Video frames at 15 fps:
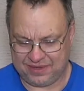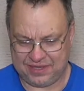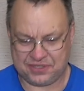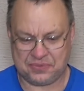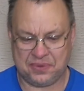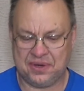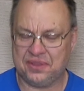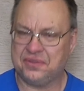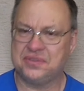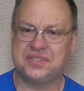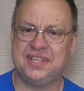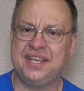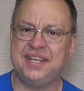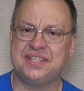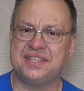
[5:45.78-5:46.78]
It's one of those
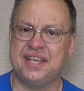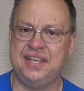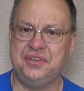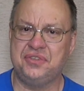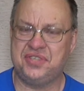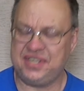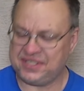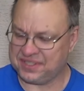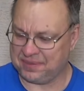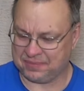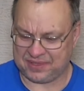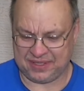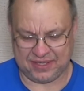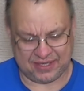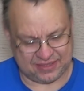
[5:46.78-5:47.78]
things that you see
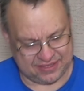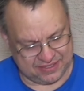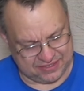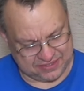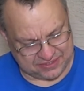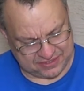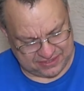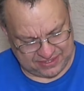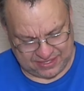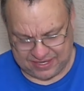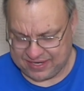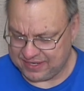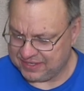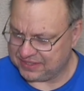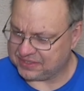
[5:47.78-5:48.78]
something like this
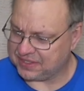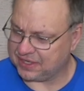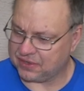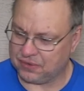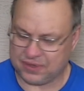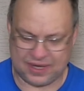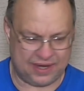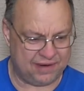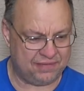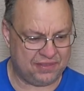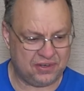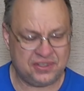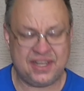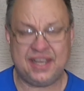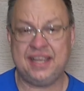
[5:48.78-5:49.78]
and it's like, okay, if
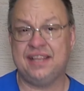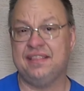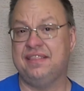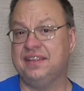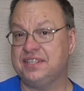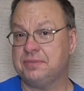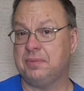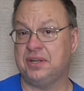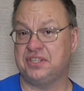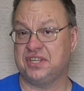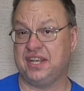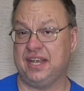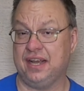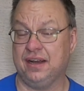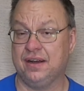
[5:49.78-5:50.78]
they're taking this much
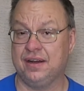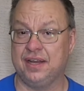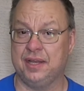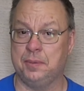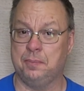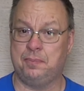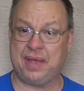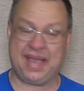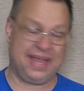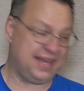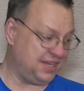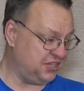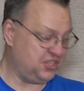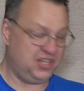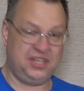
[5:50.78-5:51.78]
care in
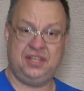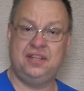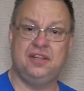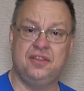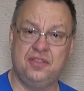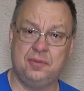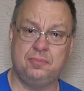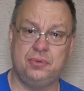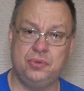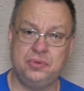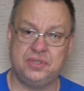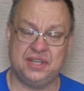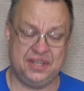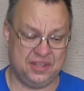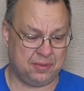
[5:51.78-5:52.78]
packaging the
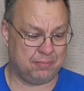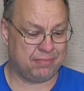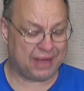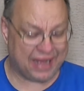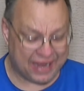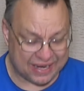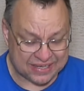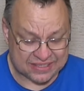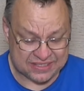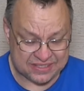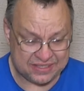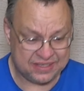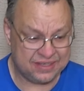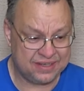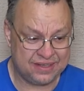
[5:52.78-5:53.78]
boot in the box,
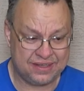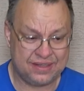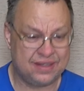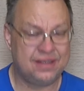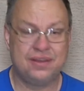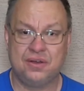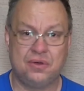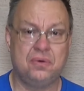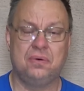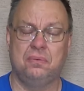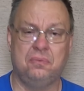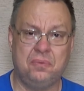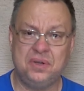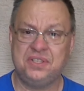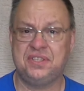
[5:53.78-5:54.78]

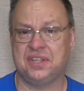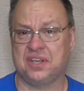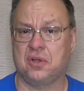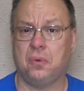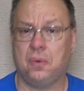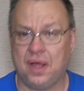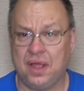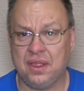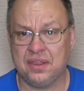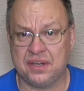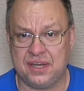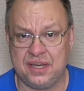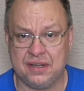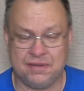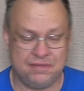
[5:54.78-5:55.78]
what's the
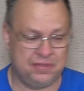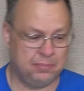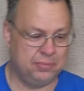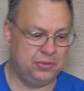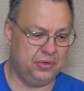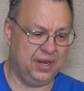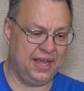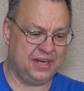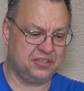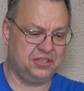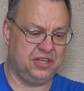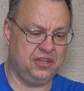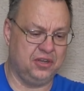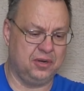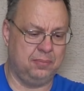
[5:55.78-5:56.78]
quality of the boot actually
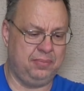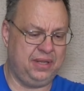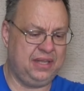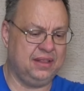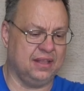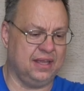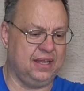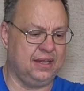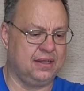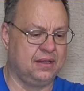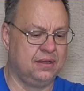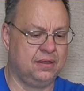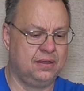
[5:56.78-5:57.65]
going to be like?